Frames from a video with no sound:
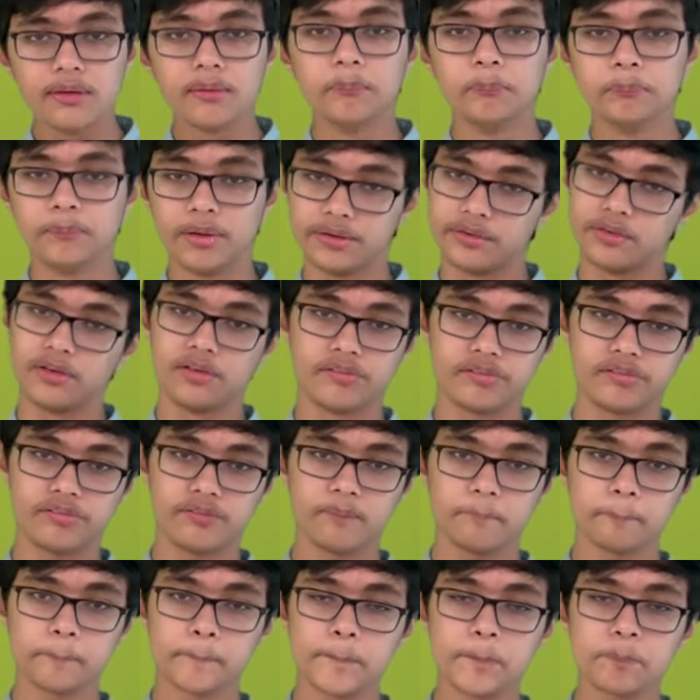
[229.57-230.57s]
minerals.
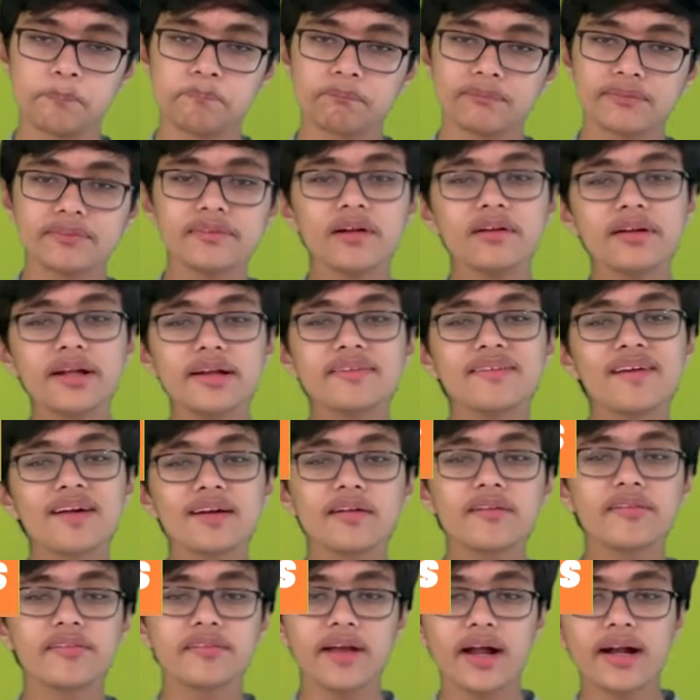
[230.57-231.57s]
Now let's
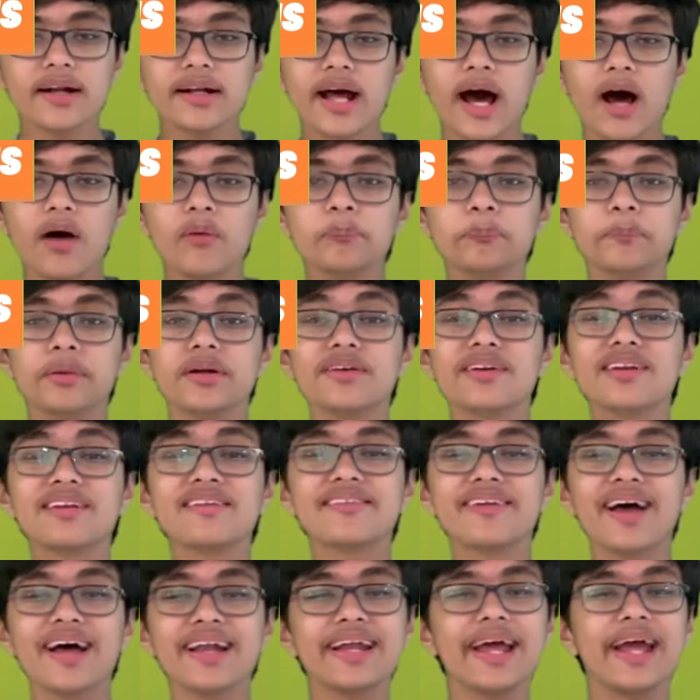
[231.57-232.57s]
understand how
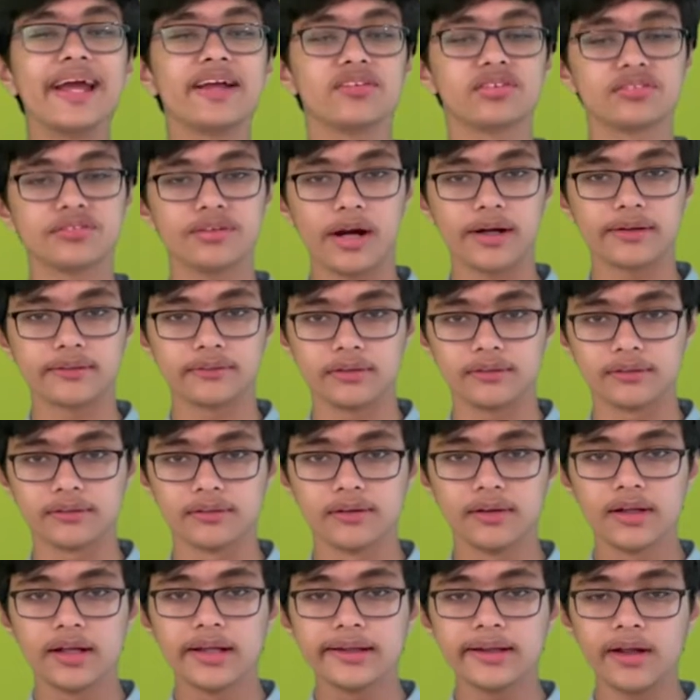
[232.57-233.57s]
minerals are extracted.
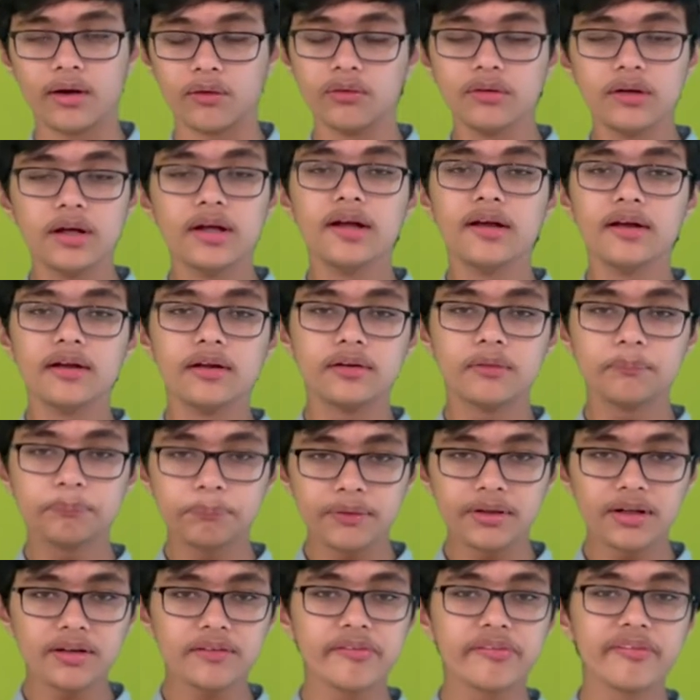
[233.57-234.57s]
Now, to
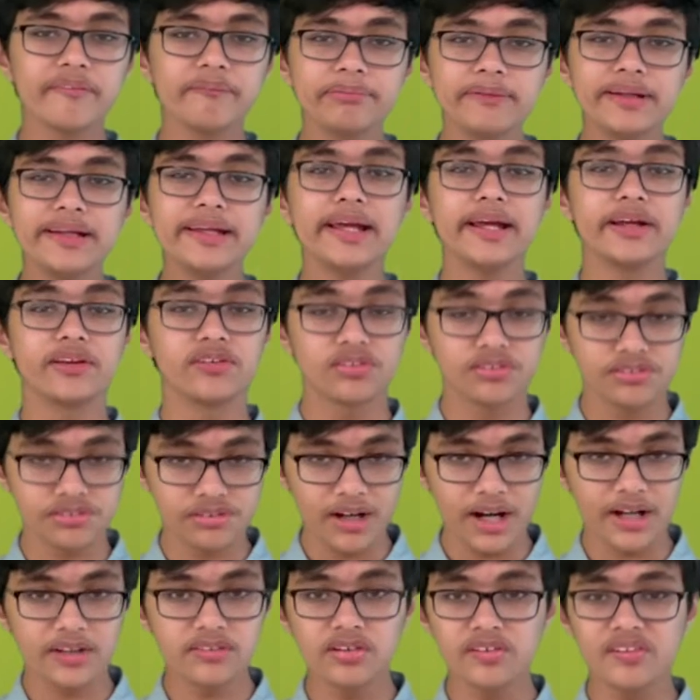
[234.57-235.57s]
put it simply,
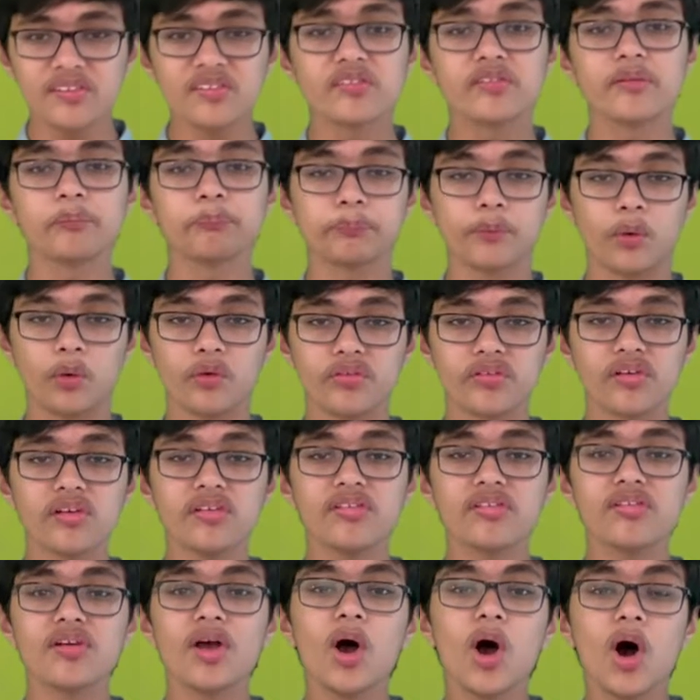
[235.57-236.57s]
extraction is the
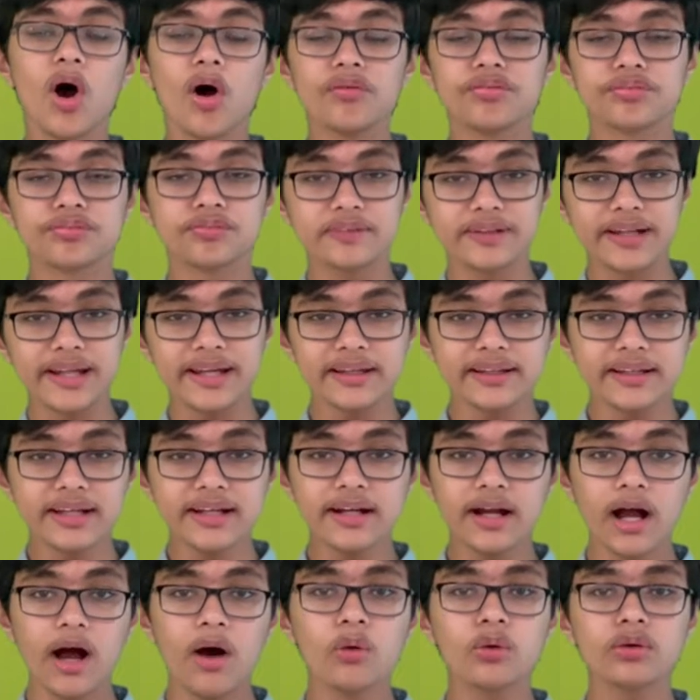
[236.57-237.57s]
process of
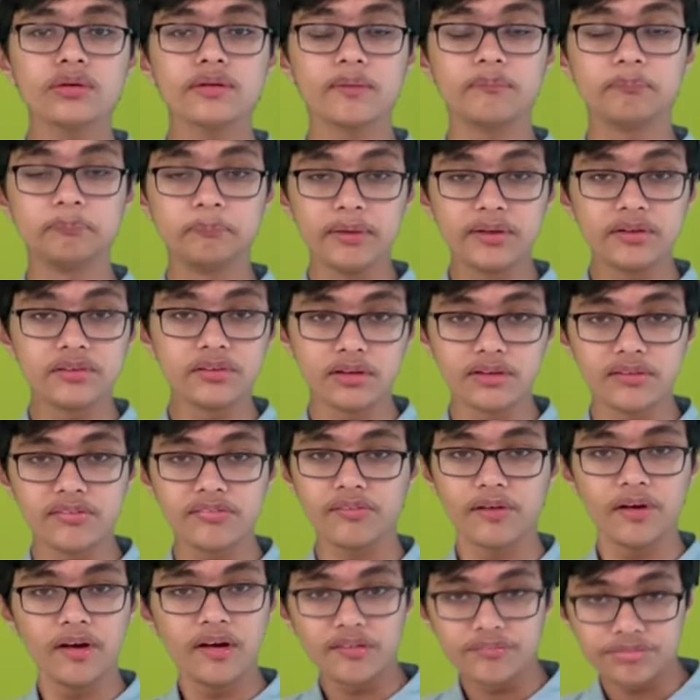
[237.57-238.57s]
taking out minerals
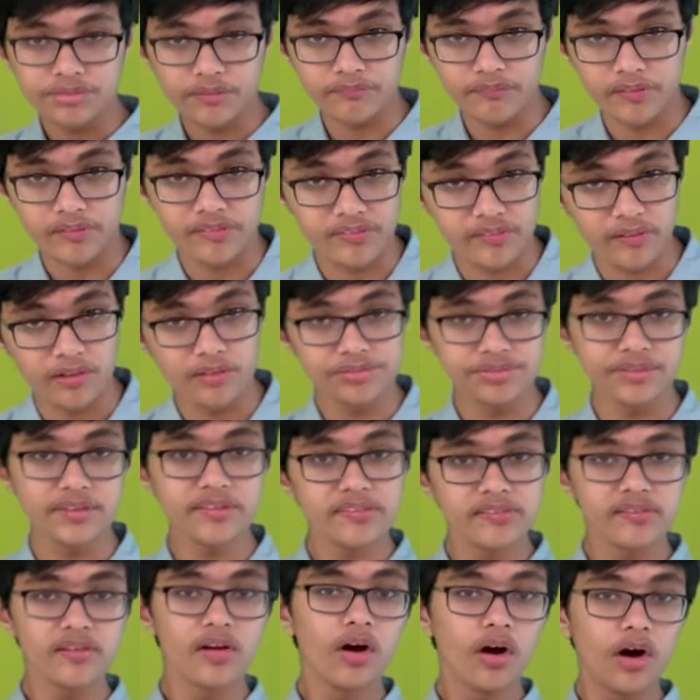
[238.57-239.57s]
from the
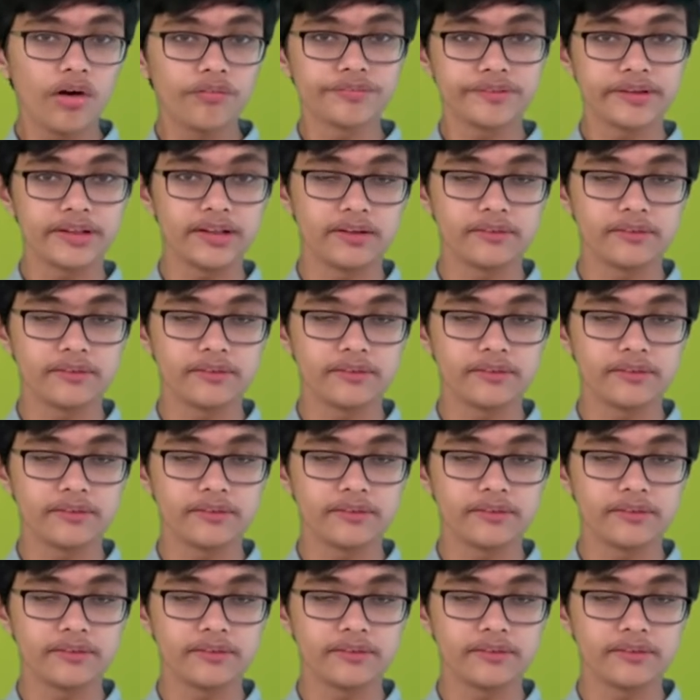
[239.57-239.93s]
surface of the